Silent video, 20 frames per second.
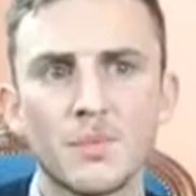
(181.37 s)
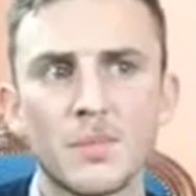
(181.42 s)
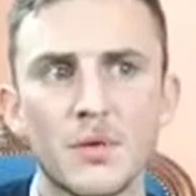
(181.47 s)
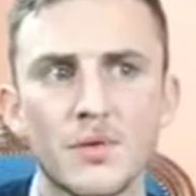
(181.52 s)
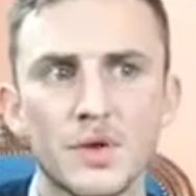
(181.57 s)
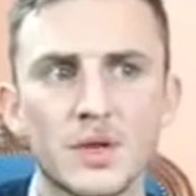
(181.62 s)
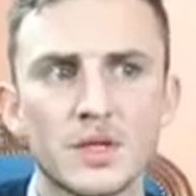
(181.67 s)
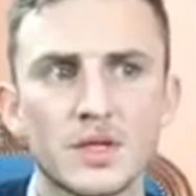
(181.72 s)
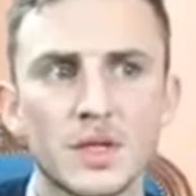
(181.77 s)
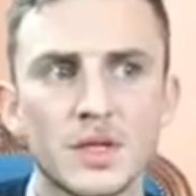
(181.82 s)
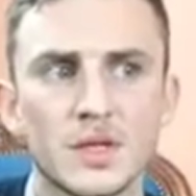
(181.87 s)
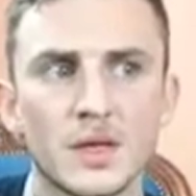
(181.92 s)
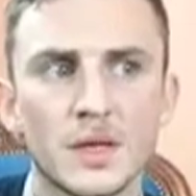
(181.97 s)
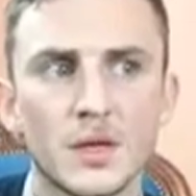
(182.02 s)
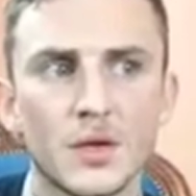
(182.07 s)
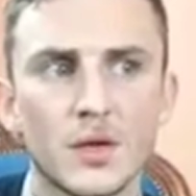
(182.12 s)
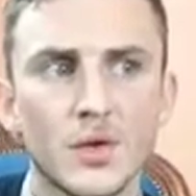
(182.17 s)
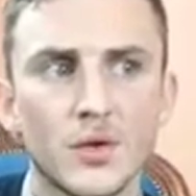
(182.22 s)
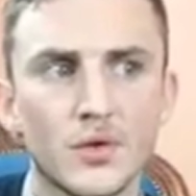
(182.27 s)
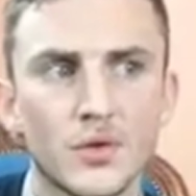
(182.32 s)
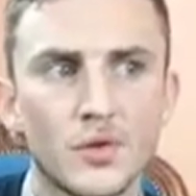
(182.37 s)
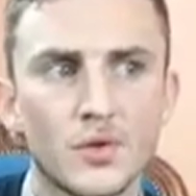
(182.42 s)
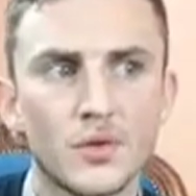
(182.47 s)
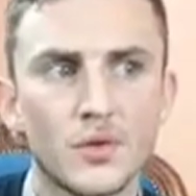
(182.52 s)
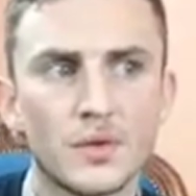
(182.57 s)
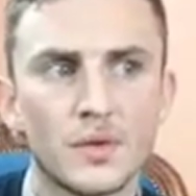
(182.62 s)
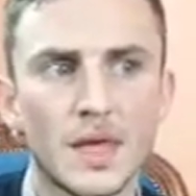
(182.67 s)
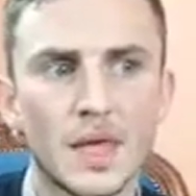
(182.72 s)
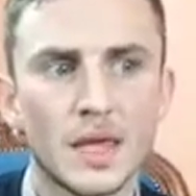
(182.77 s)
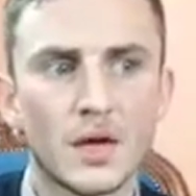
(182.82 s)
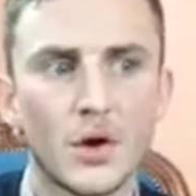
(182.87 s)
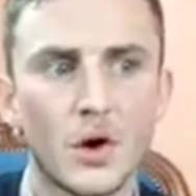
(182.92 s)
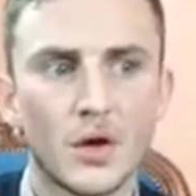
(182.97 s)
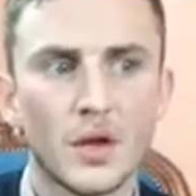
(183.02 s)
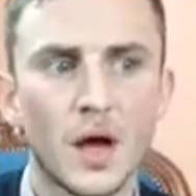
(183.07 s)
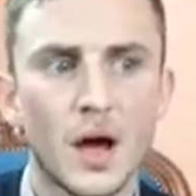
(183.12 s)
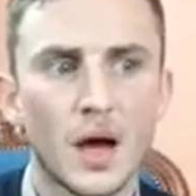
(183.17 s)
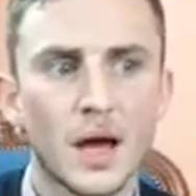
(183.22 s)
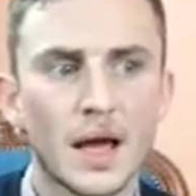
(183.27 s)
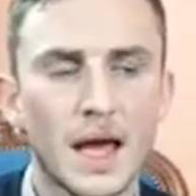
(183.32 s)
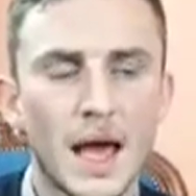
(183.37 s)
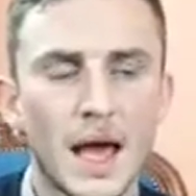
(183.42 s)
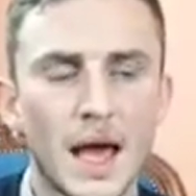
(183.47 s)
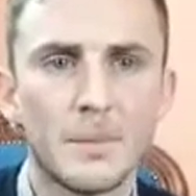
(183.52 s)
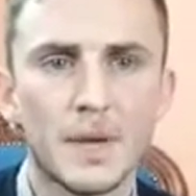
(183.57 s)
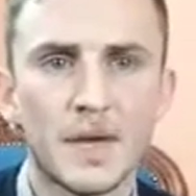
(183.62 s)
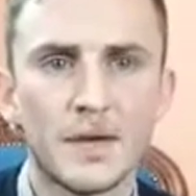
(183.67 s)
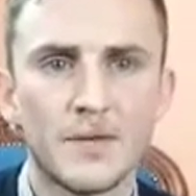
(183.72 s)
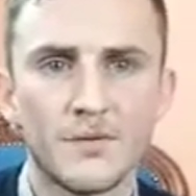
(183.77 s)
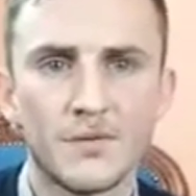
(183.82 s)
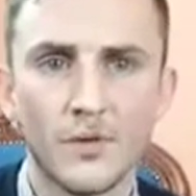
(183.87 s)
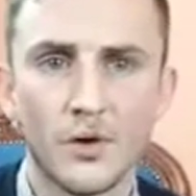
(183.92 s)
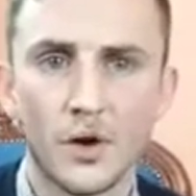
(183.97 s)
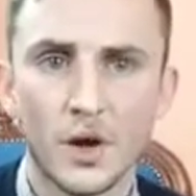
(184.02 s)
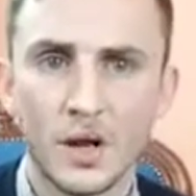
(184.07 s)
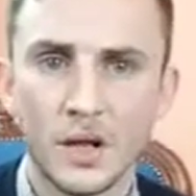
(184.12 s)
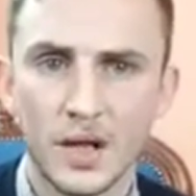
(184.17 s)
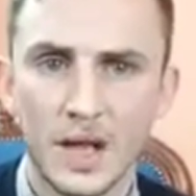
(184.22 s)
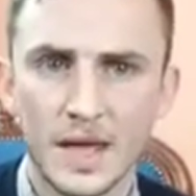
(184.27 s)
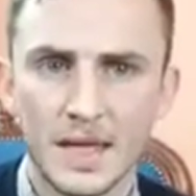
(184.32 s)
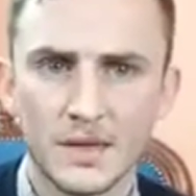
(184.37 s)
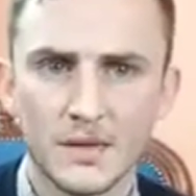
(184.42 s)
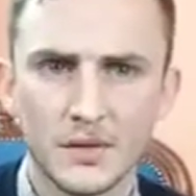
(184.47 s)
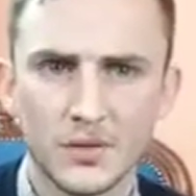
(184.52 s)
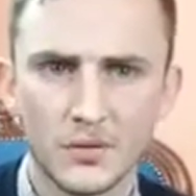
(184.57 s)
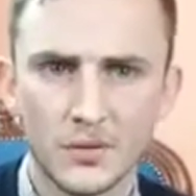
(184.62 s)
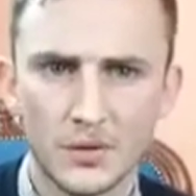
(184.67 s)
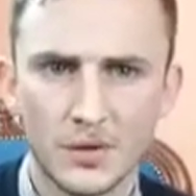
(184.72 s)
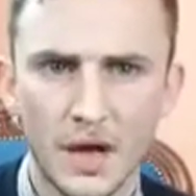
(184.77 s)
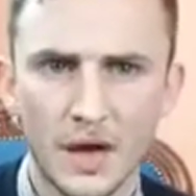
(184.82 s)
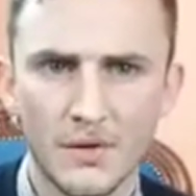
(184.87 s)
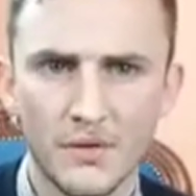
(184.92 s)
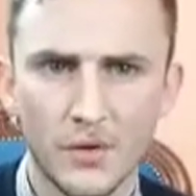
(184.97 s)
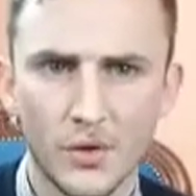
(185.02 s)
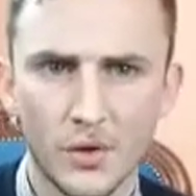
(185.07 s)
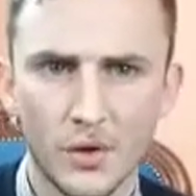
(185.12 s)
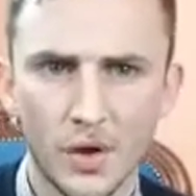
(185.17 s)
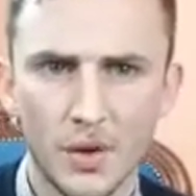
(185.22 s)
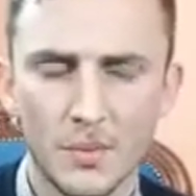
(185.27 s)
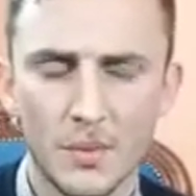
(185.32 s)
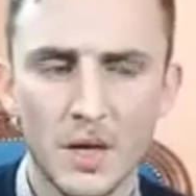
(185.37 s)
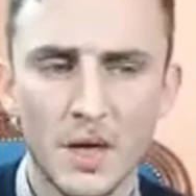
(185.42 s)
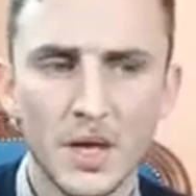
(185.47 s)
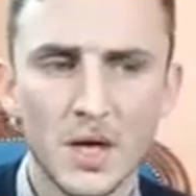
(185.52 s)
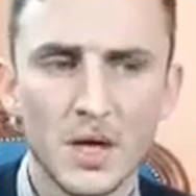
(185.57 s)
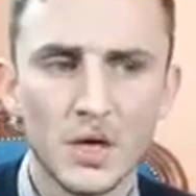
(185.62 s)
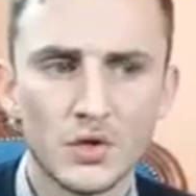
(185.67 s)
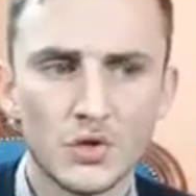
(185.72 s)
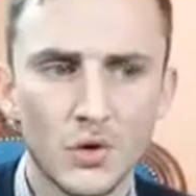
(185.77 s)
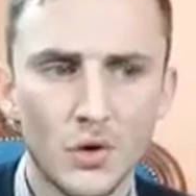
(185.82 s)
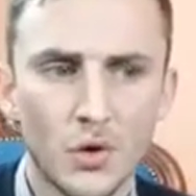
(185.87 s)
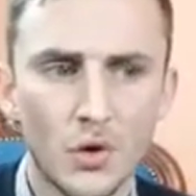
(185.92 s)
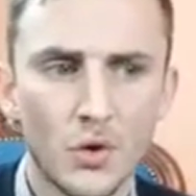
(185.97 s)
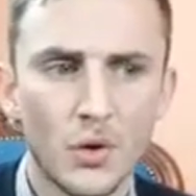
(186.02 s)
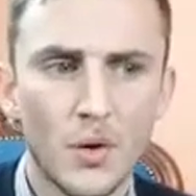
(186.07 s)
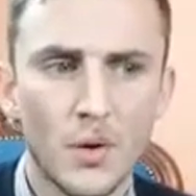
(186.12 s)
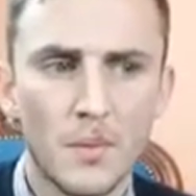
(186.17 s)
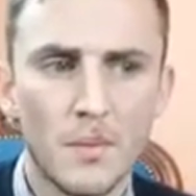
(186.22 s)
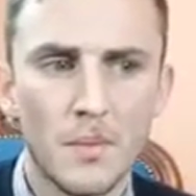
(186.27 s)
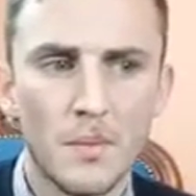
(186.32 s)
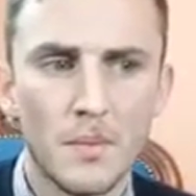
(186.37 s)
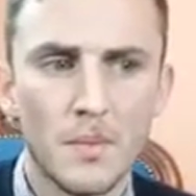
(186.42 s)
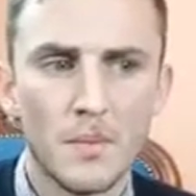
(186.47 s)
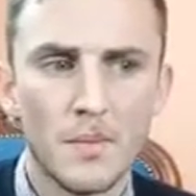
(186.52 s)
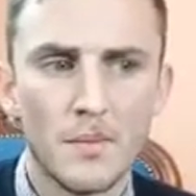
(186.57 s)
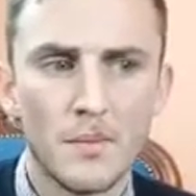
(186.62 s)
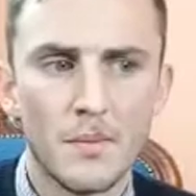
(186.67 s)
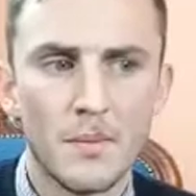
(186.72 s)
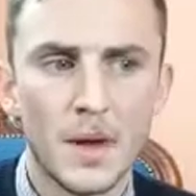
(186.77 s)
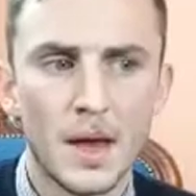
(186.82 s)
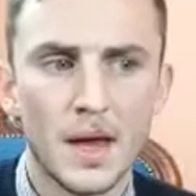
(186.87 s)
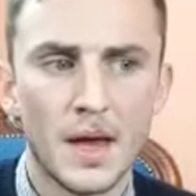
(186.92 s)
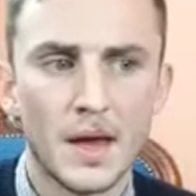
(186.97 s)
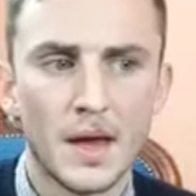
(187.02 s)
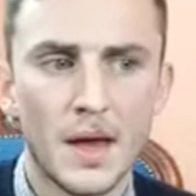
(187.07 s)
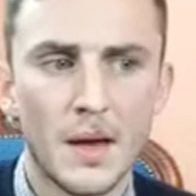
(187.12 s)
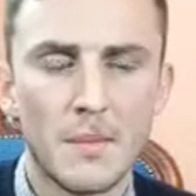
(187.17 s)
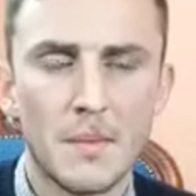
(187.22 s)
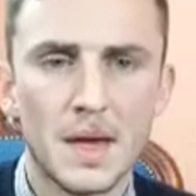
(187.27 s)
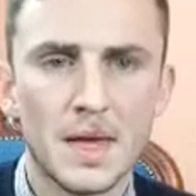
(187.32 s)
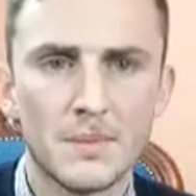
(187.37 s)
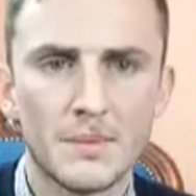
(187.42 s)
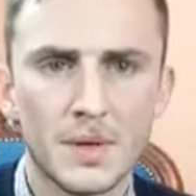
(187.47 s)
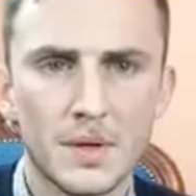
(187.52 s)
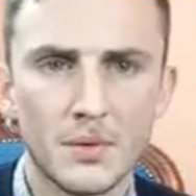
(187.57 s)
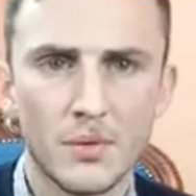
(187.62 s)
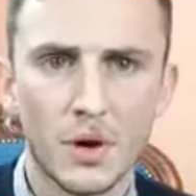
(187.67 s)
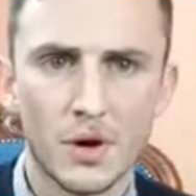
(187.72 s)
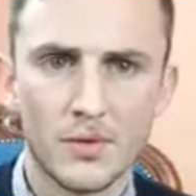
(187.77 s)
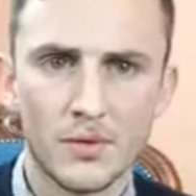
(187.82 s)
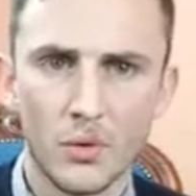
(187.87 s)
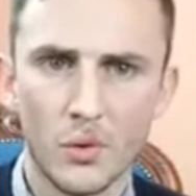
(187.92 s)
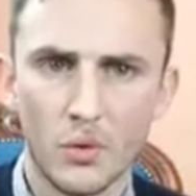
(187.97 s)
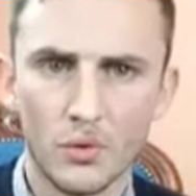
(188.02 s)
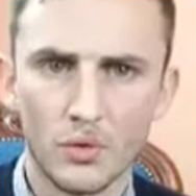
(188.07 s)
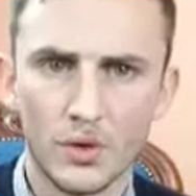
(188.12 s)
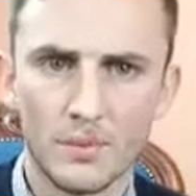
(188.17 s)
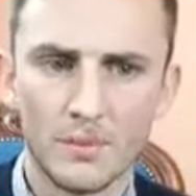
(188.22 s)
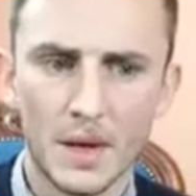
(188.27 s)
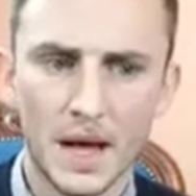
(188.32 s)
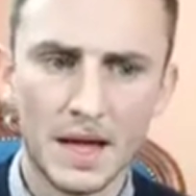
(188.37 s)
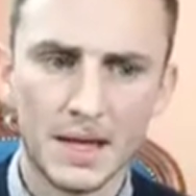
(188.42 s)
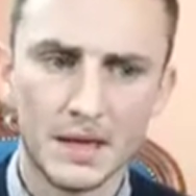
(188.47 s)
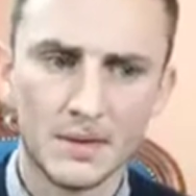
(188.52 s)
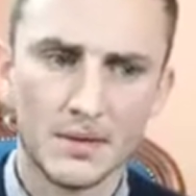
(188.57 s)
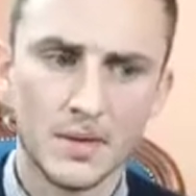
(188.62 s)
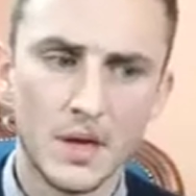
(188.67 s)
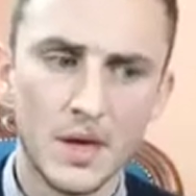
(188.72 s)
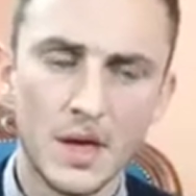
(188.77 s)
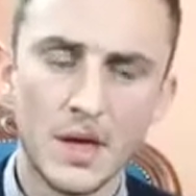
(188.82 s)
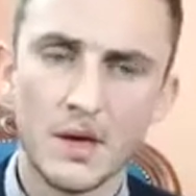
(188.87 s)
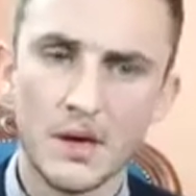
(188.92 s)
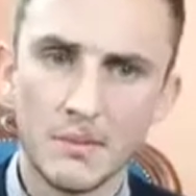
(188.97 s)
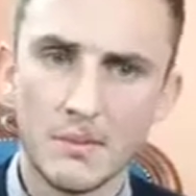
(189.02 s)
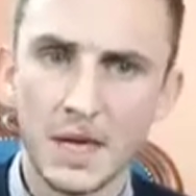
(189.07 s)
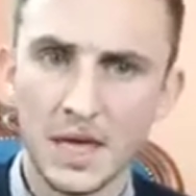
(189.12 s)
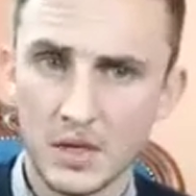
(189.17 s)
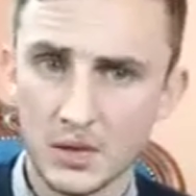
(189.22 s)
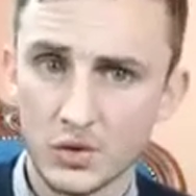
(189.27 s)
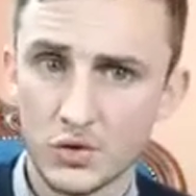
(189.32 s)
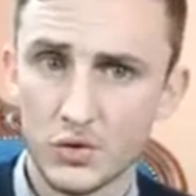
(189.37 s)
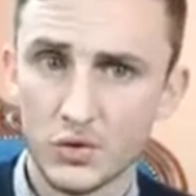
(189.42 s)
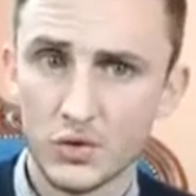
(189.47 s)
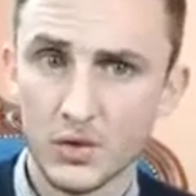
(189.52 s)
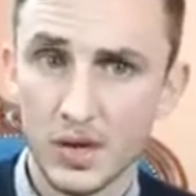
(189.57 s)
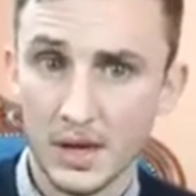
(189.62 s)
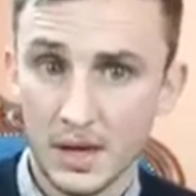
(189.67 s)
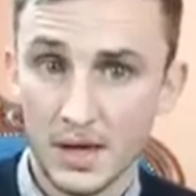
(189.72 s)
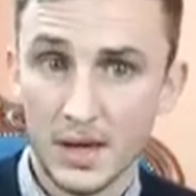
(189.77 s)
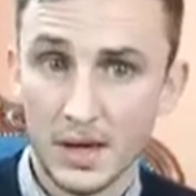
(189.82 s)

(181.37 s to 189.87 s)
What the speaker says: a wee bit risky to take on a campaign for a client to do that for them. So it might be worth holding back and making sure.